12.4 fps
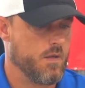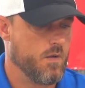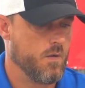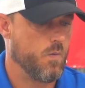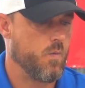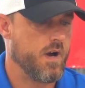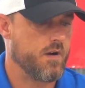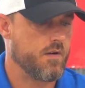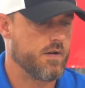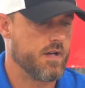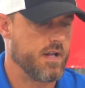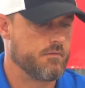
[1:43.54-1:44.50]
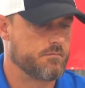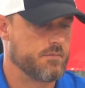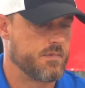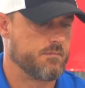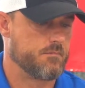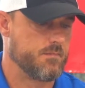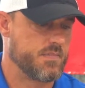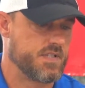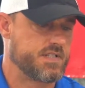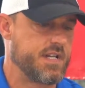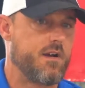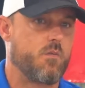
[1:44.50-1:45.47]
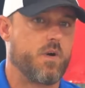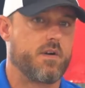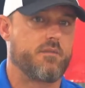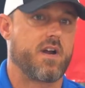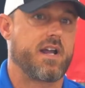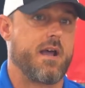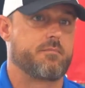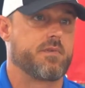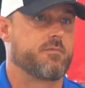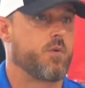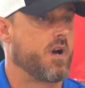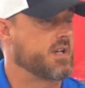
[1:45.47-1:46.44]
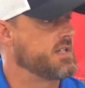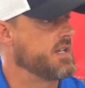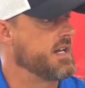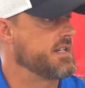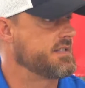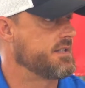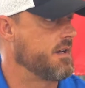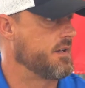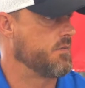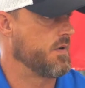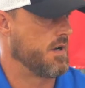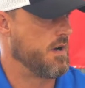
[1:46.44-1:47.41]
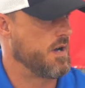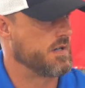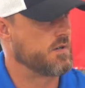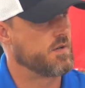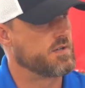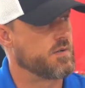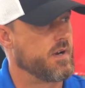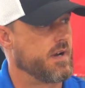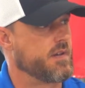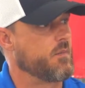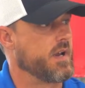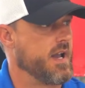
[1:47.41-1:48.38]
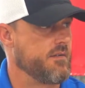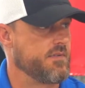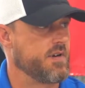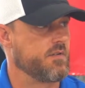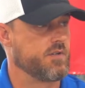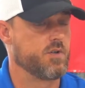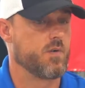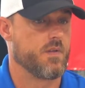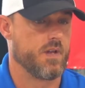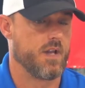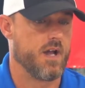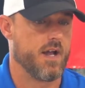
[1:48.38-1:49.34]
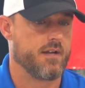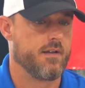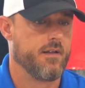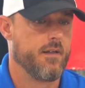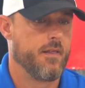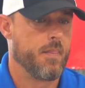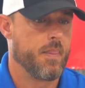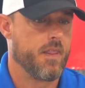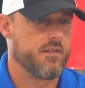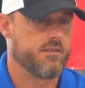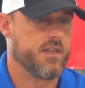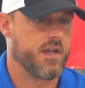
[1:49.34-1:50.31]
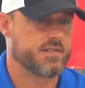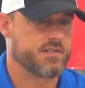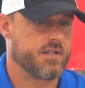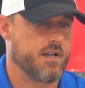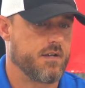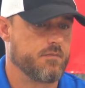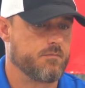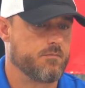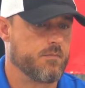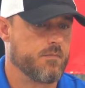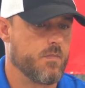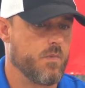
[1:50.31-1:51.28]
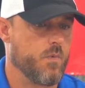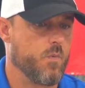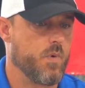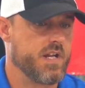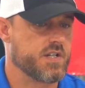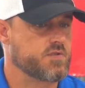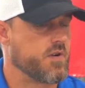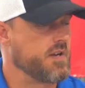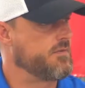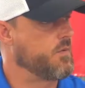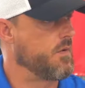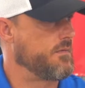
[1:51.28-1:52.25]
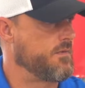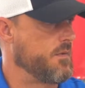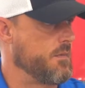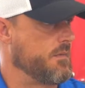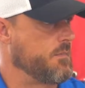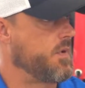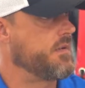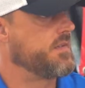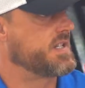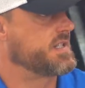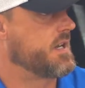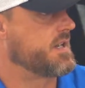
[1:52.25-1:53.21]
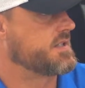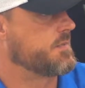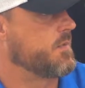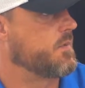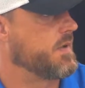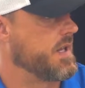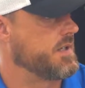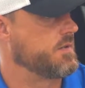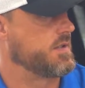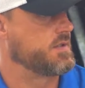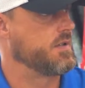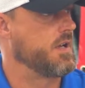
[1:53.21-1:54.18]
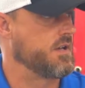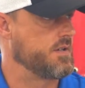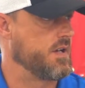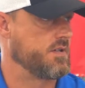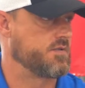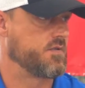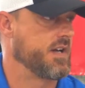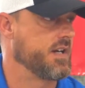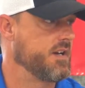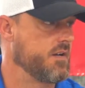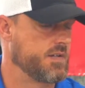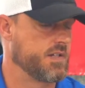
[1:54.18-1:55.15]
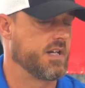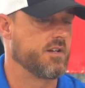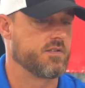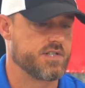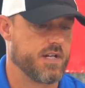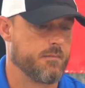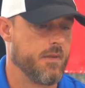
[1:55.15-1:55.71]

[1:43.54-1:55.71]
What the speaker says: Where, say, one of our captive products, a Nissan or a Honda or a Toyota that we have here new on the lot, that we could trade for from a previous customer when they do a trade-in here at the dealership.